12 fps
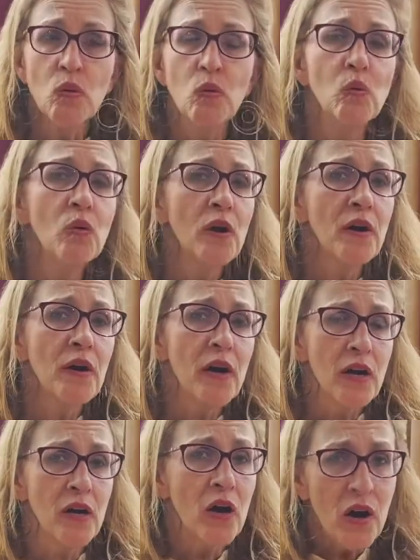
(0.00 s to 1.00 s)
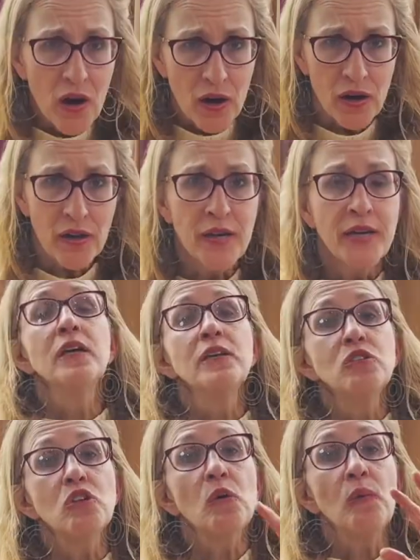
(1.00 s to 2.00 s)
or a Kong.
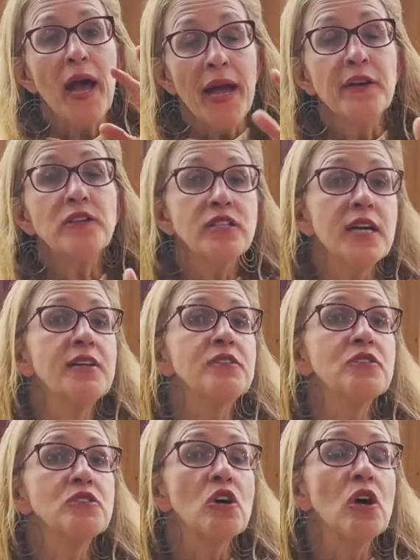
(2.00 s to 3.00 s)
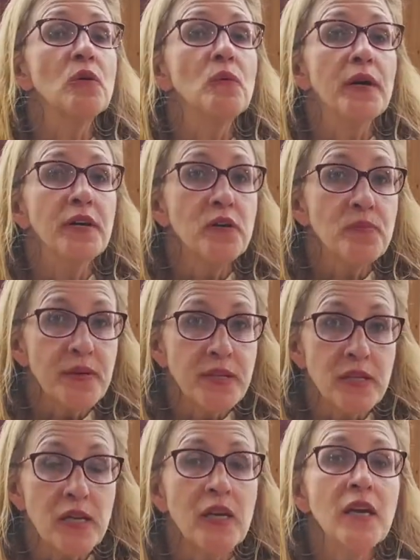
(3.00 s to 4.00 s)
So entertain your dog while you're
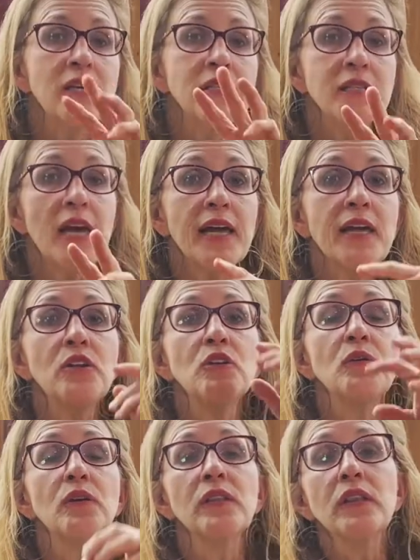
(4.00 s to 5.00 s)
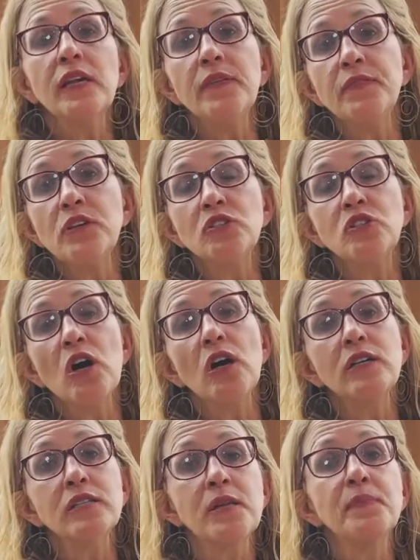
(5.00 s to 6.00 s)
busy. Second, you can leave your
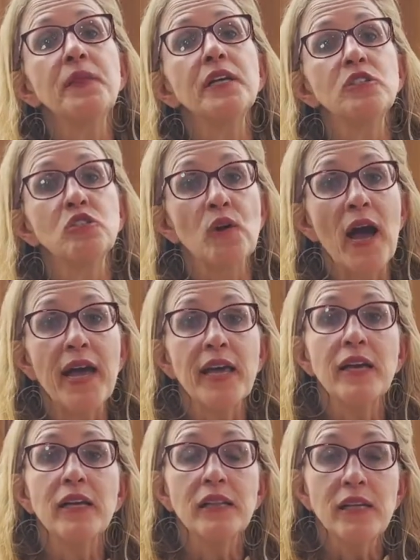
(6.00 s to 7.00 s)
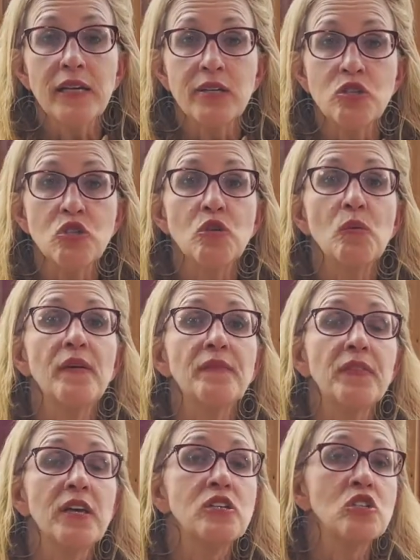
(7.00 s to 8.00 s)
dog simply dragging a leash. So if
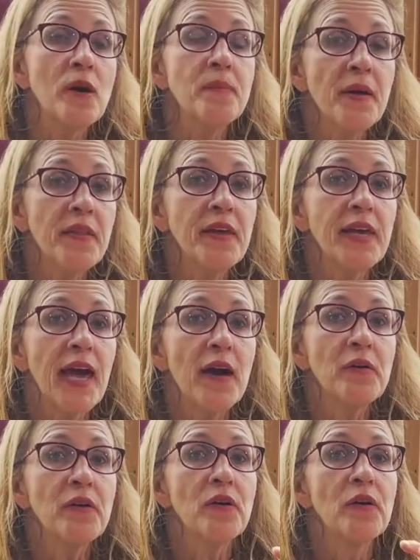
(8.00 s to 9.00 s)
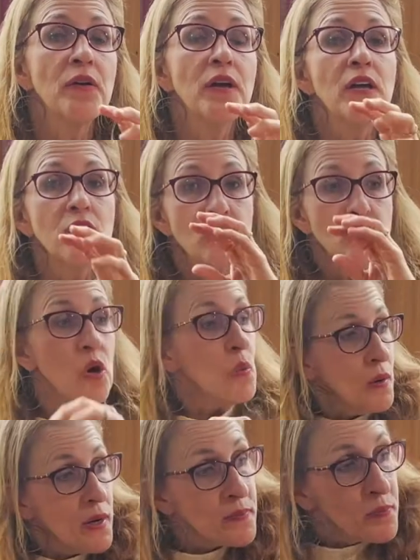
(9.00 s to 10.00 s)
they jump on the counter, you don't
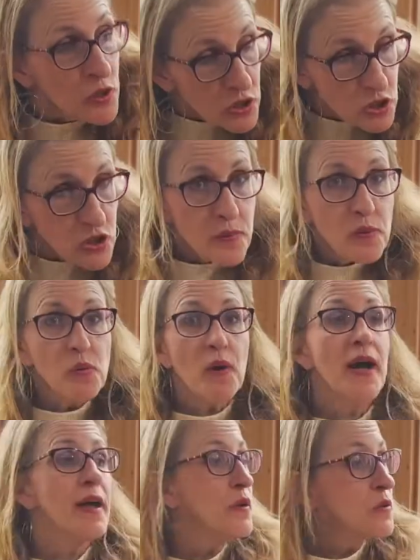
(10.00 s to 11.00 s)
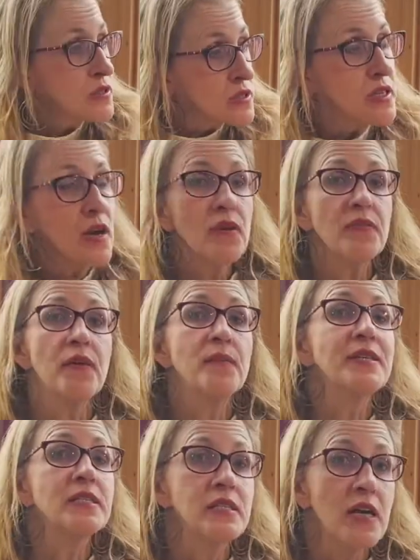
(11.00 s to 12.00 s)
want to push them away or stare at them
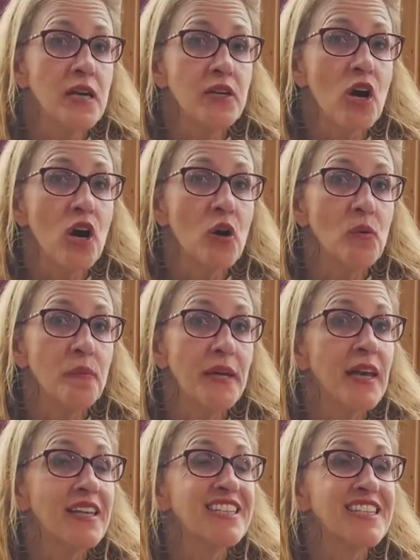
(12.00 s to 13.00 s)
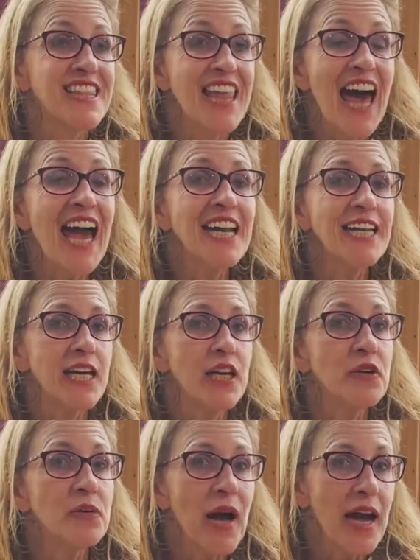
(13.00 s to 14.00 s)
and say no, because that
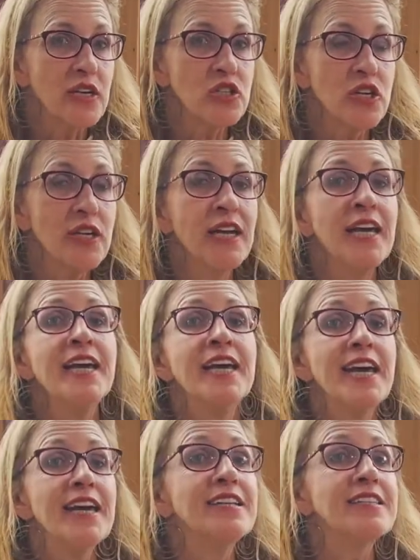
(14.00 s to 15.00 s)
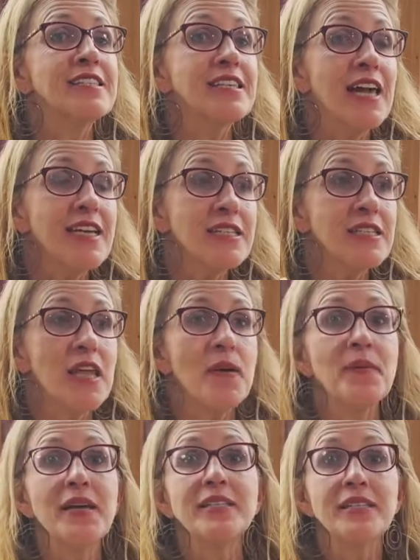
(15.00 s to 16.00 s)
interaction excites them
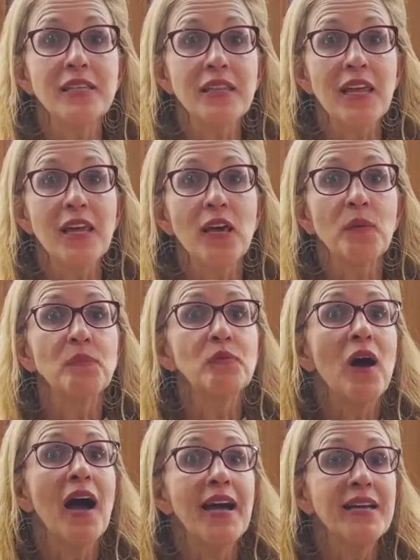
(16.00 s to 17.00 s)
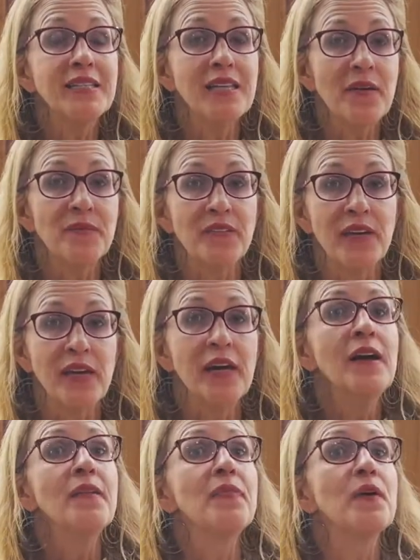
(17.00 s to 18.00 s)
into thinking prize envy.
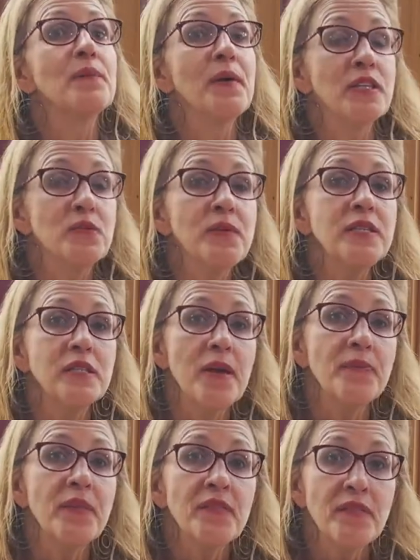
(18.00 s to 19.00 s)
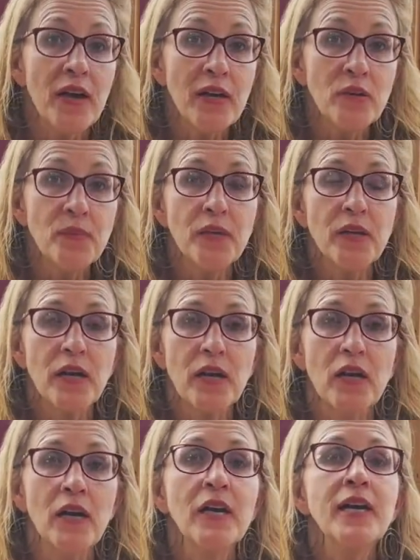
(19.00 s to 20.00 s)
There must be something valuable
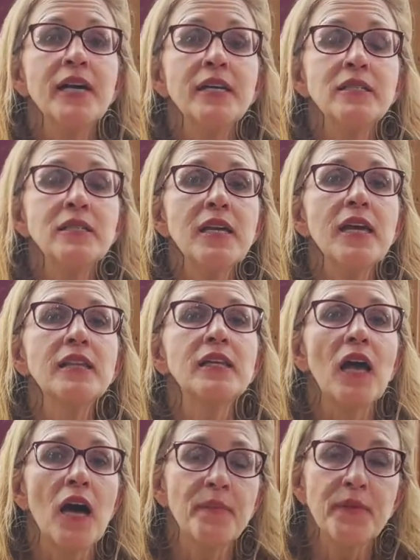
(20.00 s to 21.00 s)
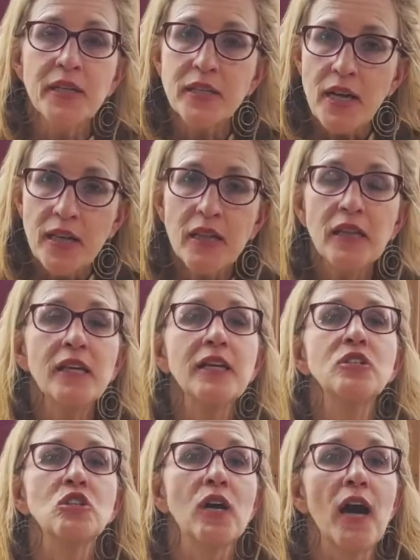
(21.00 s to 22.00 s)
here. Instead, calmly take the
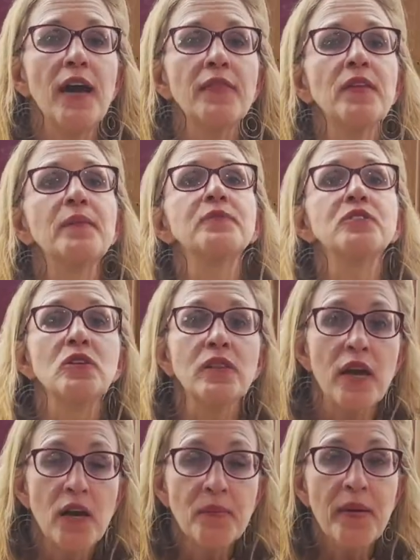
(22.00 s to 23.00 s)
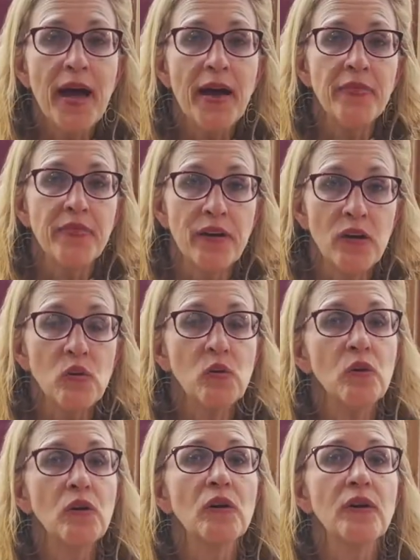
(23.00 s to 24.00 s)
leash, guide them to their mat, their
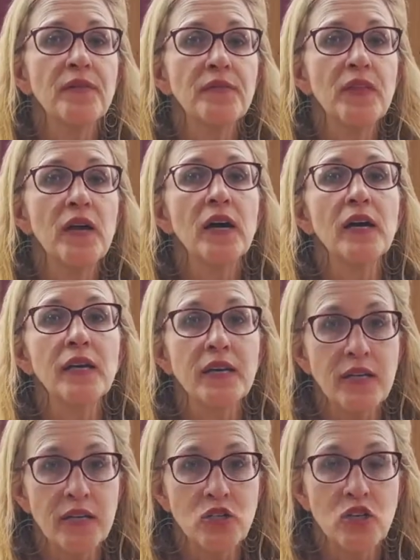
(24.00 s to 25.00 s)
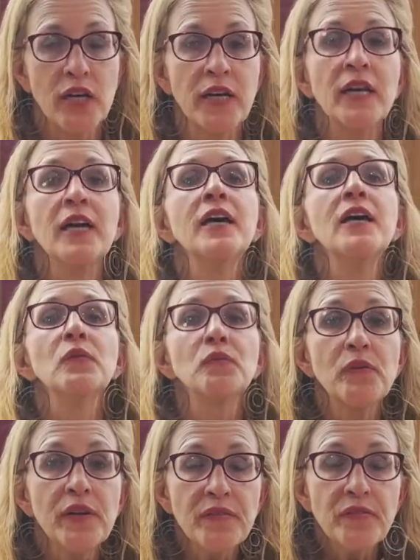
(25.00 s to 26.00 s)
corner of the kitchen,
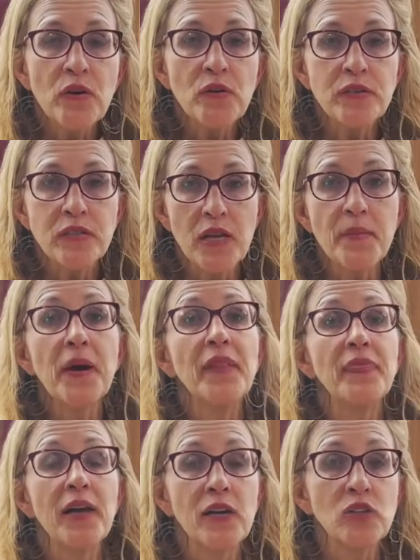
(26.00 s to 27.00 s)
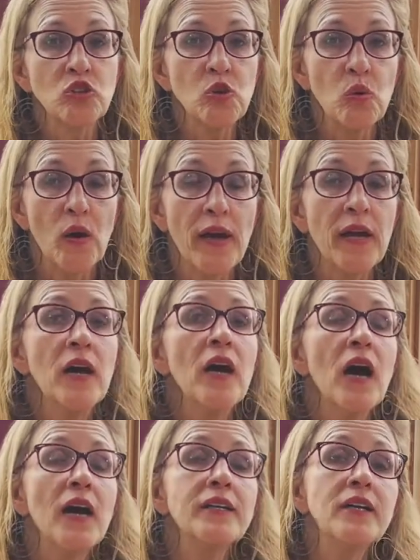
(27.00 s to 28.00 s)
refocus them on their toy.
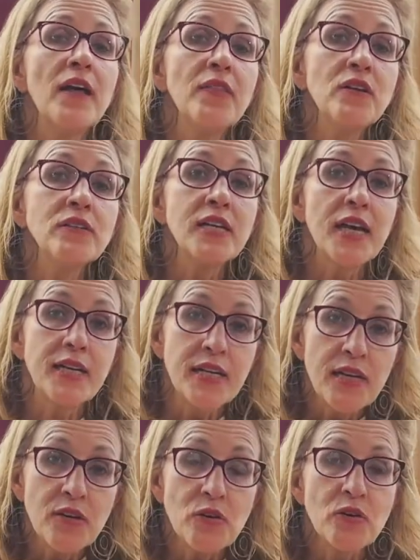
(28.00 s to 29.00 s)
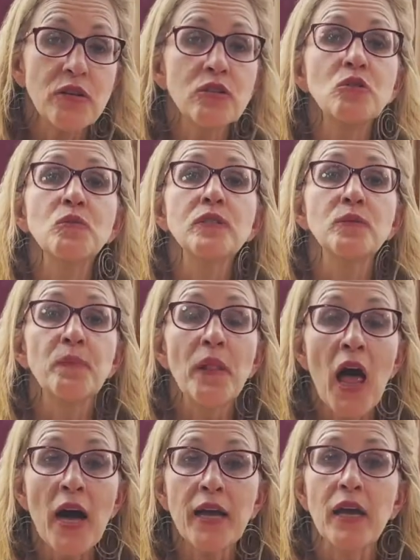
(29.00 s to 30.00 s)
Another technique you can do is
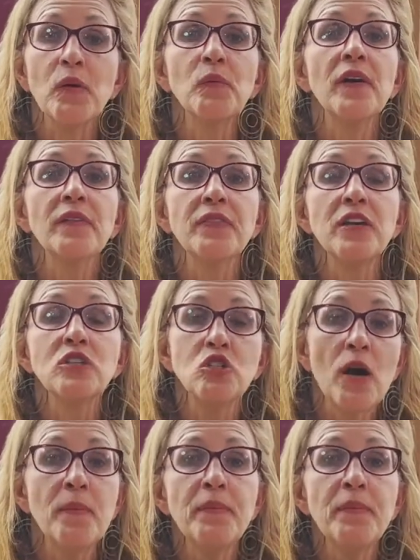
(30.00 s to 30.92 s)
blocking, where if they jump